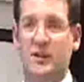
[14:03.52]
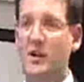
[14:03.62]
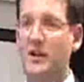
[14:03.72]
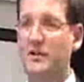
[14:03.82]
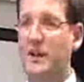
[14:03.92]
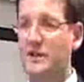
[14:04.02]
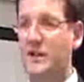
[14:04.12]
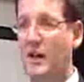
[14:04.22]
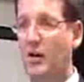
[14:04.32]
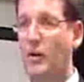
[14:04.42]
design to
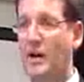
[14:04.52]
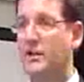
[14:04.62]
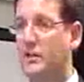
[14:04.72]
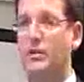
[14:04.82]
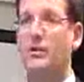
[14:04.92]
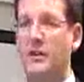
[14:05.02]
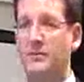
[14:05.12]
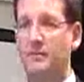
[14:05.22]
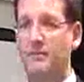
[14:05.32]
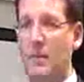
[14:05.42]
actually go away and deploy.
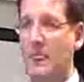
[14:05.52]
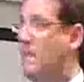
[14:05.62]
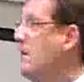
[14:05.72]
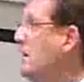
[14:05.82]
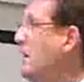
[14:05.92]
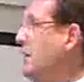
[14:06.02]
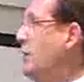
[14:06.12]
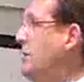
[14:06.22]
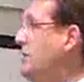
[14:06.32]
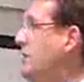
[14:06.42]
The
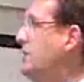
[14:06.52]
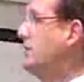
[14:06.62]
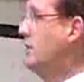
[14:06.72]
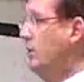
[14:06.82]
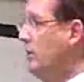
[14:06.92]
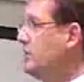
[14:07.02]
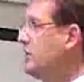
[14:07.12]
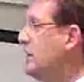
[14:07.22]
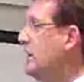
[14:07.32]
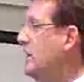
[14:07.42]
question is, of
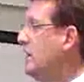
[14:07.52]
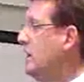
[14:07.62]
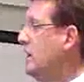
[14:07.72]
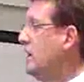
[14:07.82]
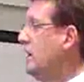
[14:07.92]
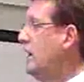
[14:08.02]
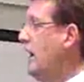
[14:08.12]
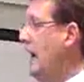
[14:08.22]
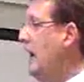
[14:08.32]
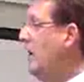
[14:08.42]
course,
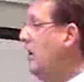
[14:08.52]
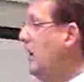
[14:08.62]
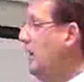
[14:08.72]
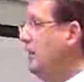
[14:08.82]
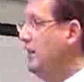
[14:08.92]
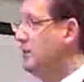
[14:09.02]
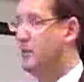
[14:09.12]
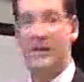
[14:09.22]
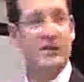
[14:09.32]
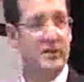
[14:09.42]
how are these
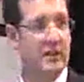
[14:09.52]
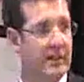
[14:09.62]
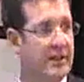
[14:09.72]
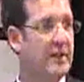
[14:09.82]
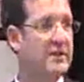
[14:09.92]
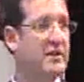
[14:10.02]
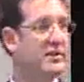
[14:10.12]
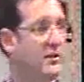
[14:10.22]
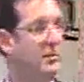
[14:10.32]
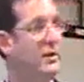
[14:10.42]
posterior
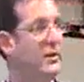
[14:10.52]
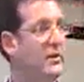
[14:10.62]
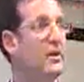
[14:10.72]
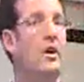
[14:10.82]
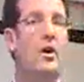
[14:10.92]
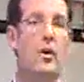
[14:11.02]
densities computed?